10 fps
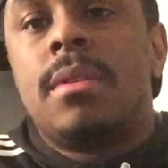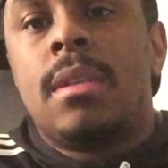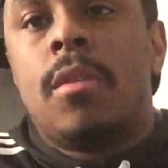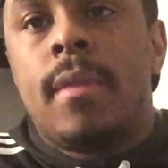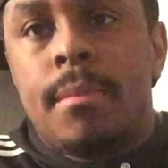in
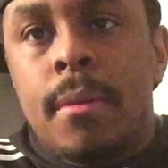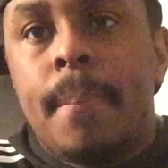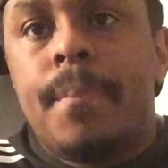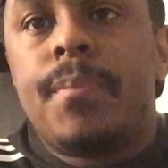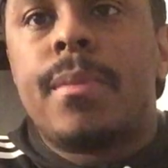November.
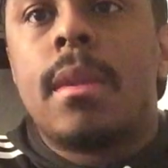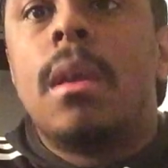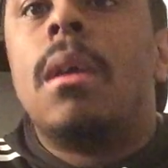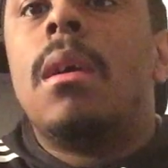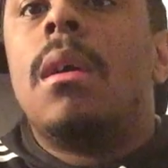
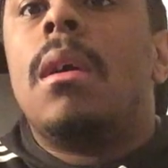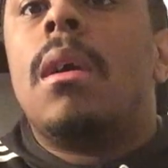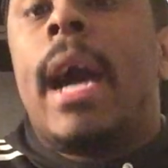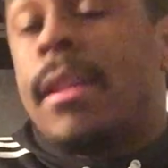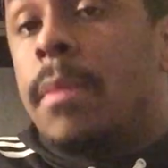
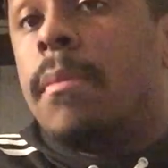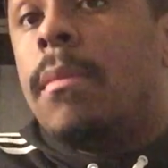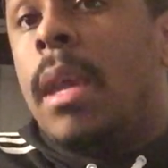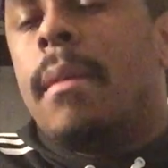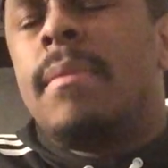After
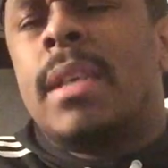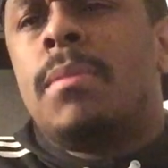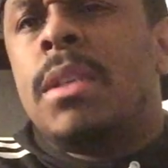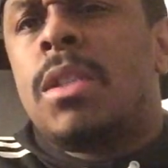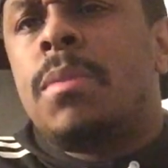
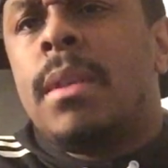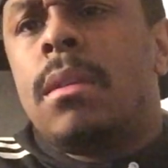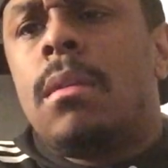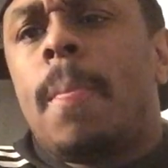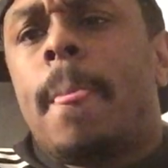being suspended.